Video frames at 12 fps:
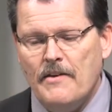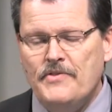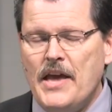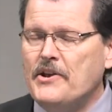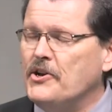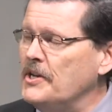
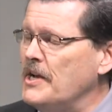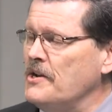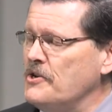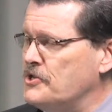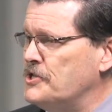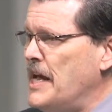They couldn't
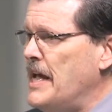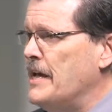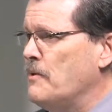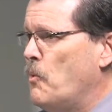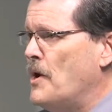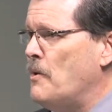
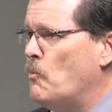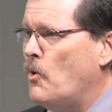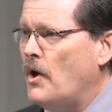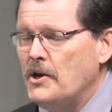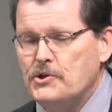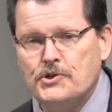understand what it
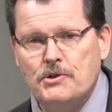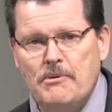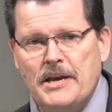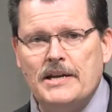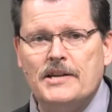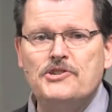was to
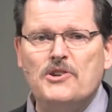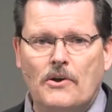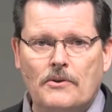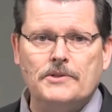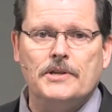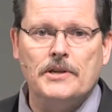be an
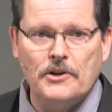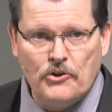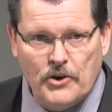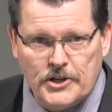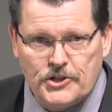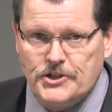adult
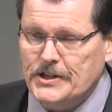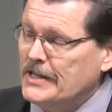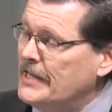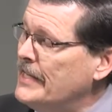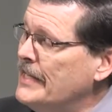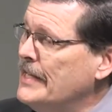Christian.
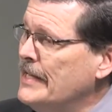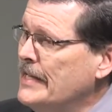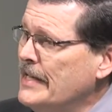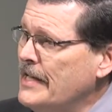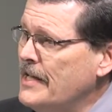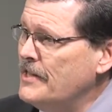
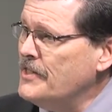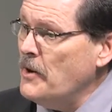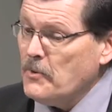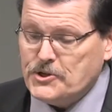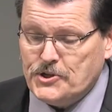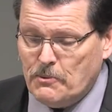
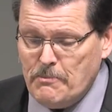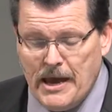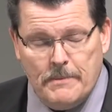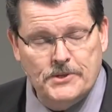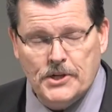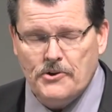They were still
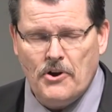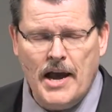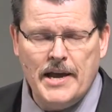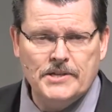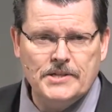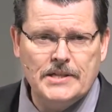babes in
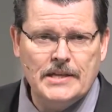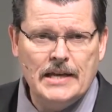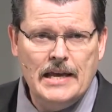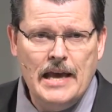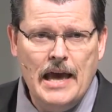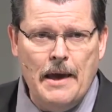Christ.
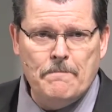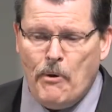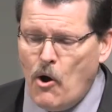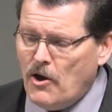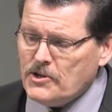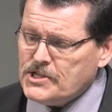And
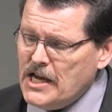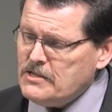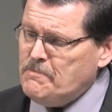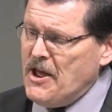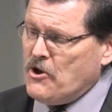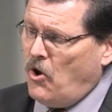Paul
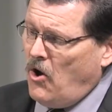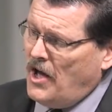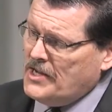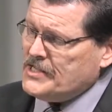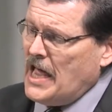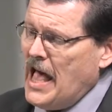says,
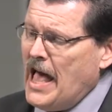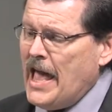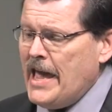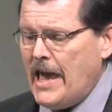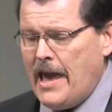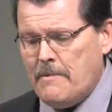Because
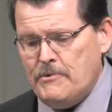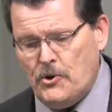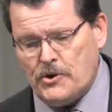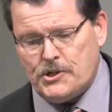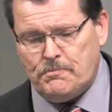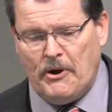I am
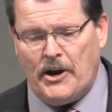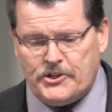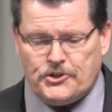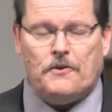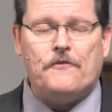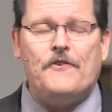your
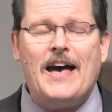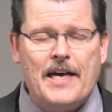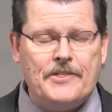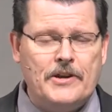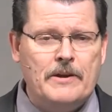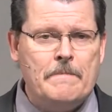spiritual
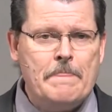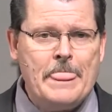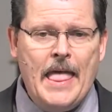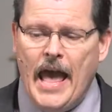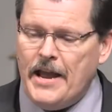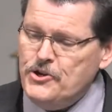father
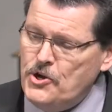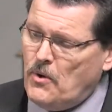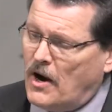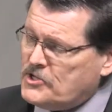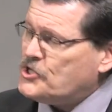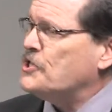and you
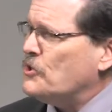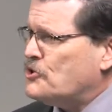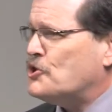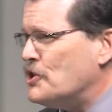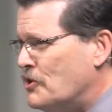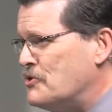are still
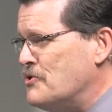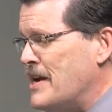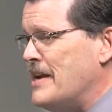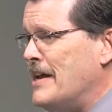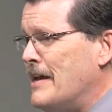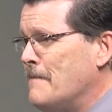children,